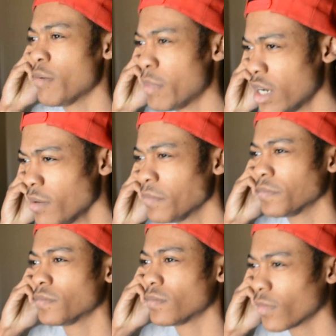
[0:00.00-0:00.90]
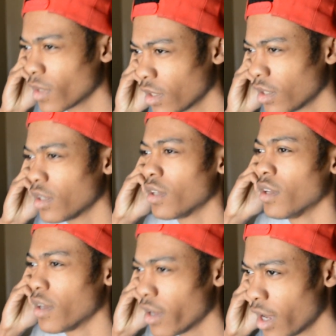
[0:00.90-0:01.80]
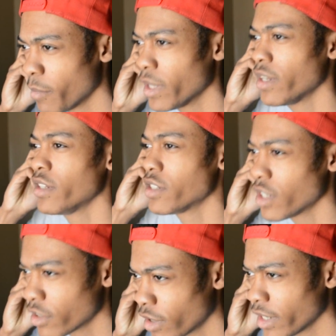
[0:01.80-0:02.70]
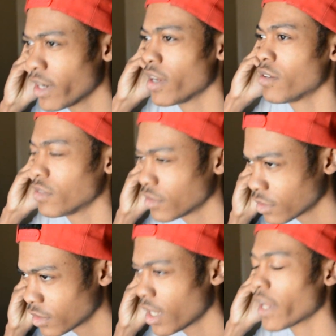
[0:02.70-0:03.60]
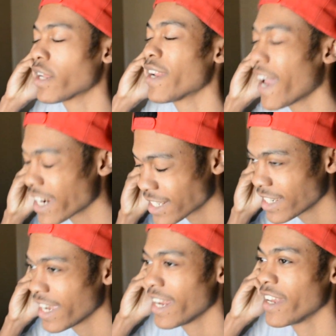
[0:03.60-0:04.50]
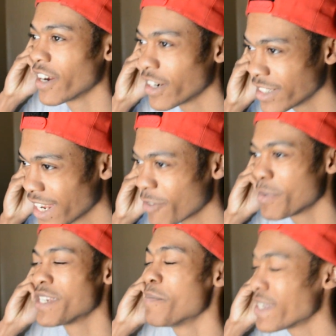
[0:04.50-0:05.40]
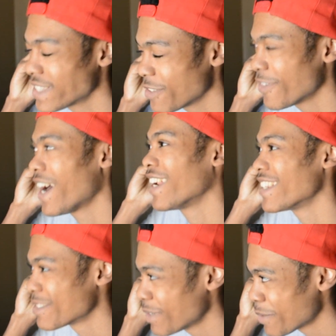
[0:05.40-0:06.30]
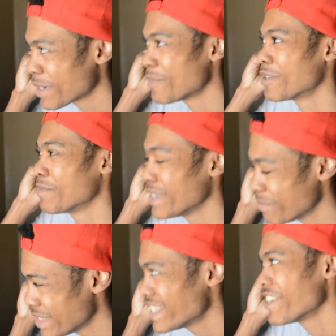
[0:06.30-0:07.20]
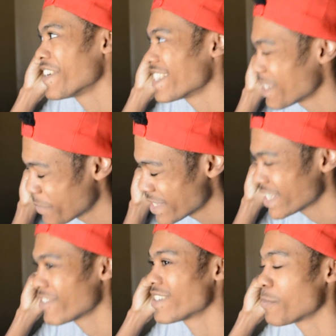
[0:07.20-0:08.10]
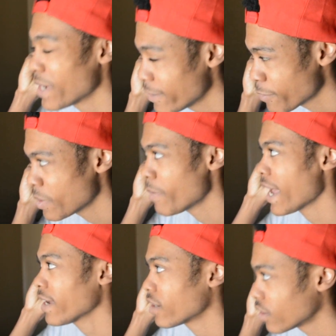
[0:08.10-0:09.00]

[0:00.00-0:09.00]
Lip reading: Mom? I'm hitting this chick right now. No, not actually hitting her. That would be domestic violence, Mom. Come on. Be serious. I'm hitting from the back.